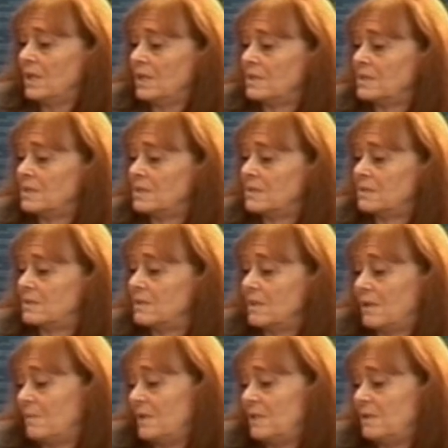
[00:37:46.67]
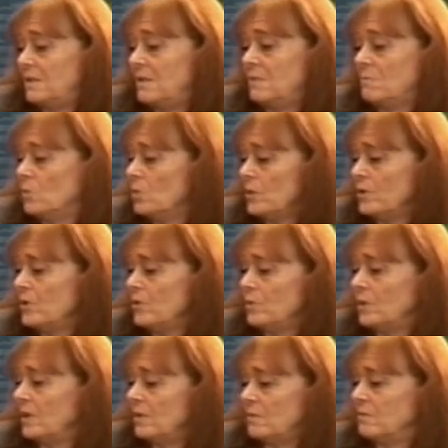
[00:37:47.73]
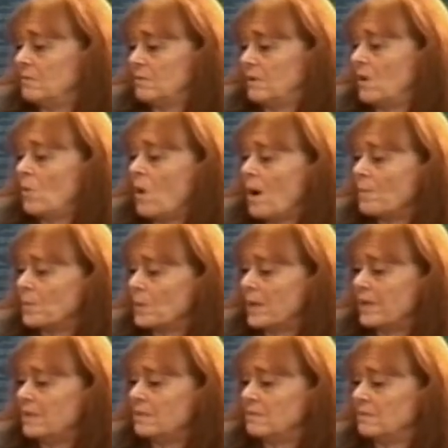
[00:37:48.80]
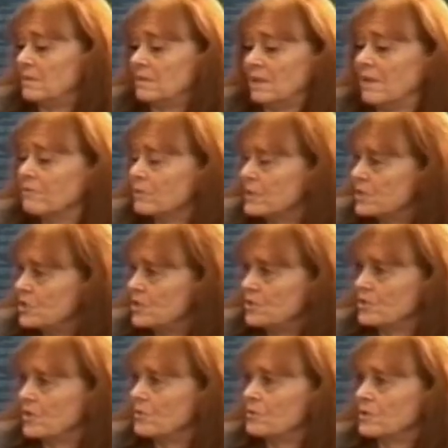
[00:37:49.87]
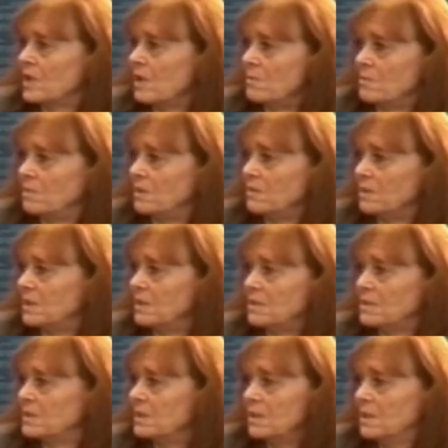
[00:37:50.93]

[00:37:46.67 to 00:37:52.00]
it's, the more you can cooperate and leverage each other's capabilities,